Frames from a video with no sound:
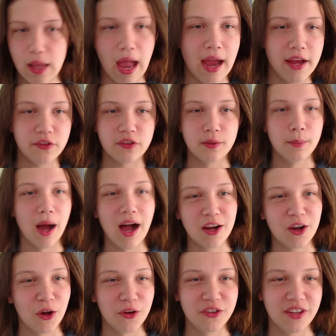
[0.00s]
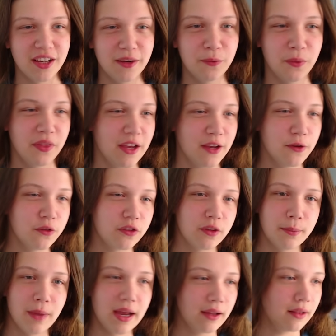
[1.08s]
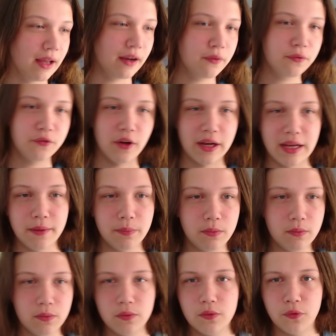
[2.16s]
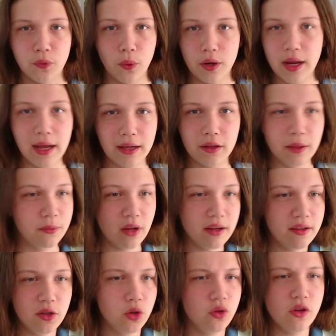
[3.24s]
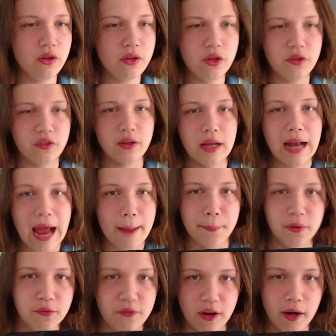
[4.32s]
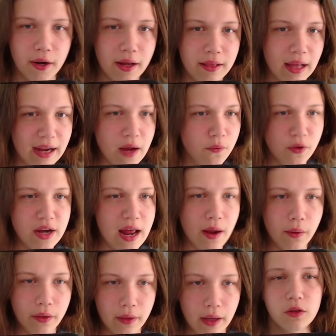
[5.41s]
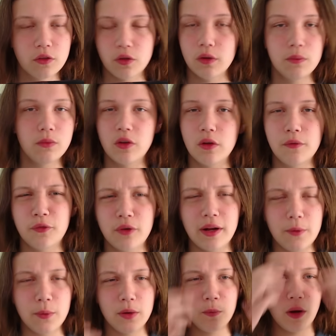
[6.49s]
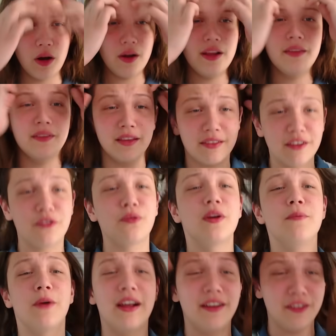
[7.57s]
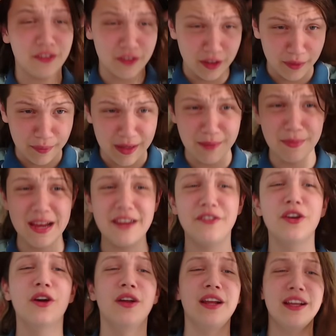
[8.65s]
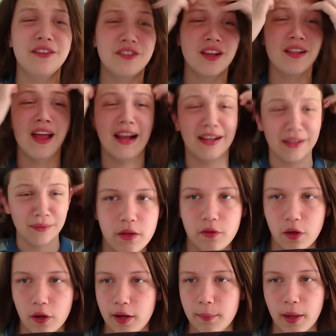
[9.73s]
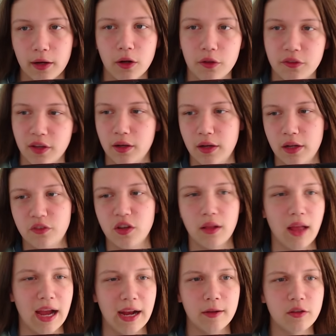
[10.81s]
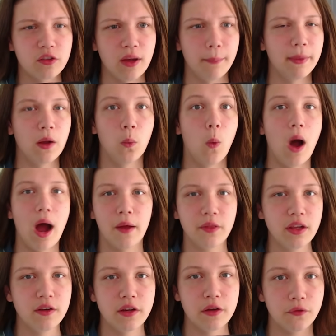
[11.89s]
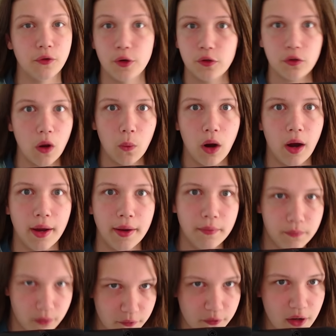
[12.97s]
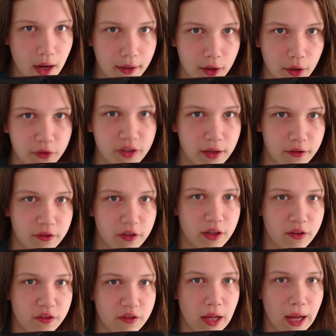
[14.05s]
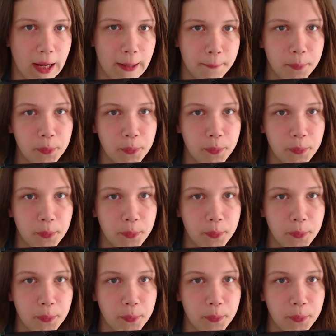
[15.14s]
ASMR content when they used to make like funny Fortnite clips. I, you, you see it happen fair and like every now and again. So, so for anyone worrying that this rebranding is going to be me turning into like a, turning my content into like something wildly different, don't worry. The VR content is here to stay.